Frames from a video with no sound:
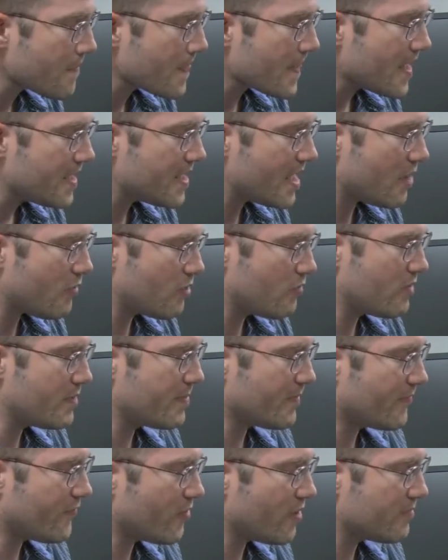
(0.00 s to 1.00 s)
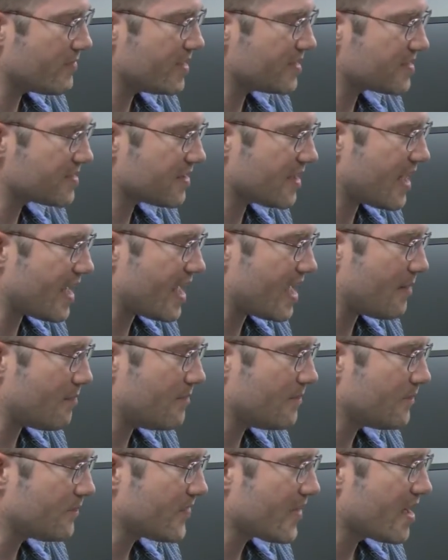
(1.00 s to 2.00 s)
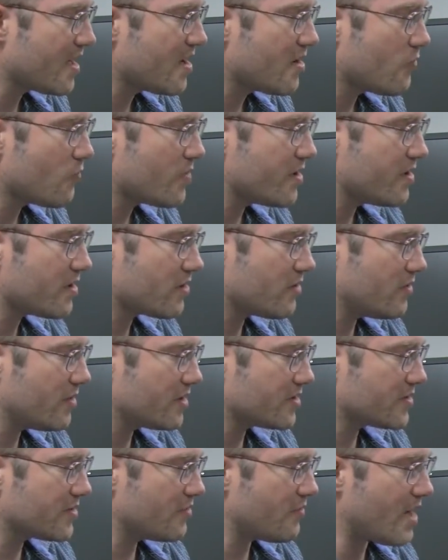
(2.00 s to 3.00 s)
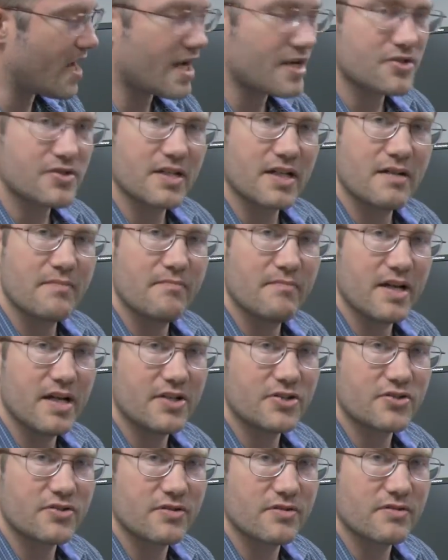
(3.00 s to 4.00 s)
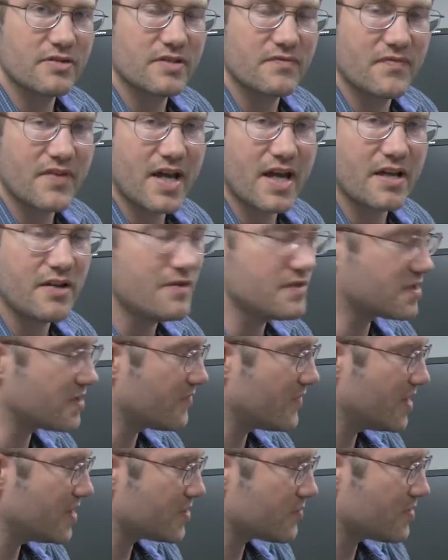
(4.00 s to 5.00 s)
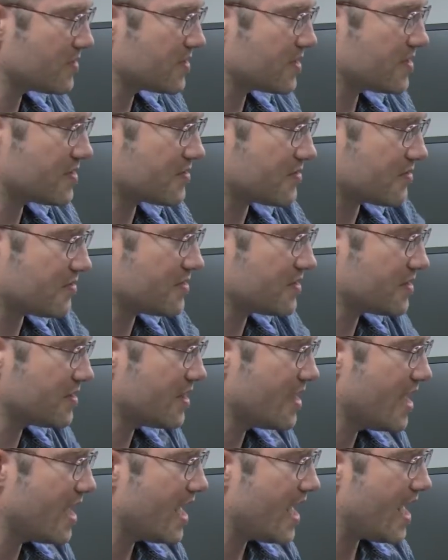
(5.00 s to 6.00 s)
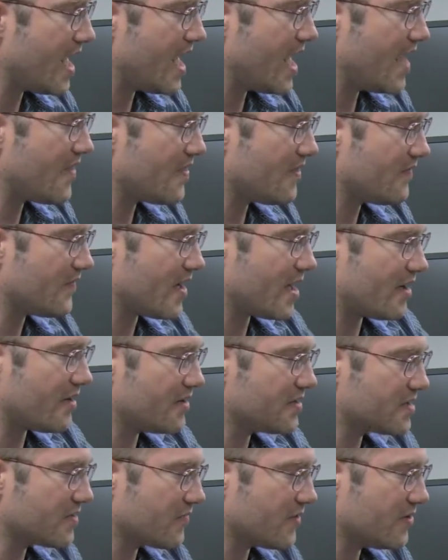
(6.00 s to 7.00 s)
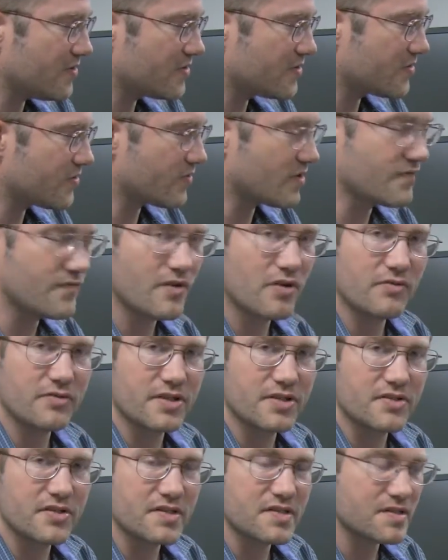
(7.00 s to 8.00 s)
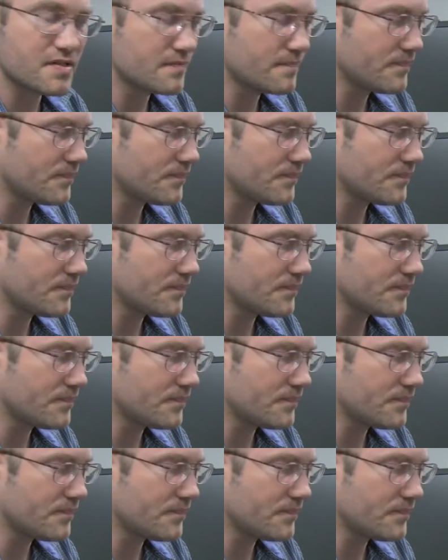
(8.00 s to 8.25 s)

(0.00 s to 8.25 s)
Now when we perform this lab, we're going to actually measure the values of these resistors and the values of those three voltages.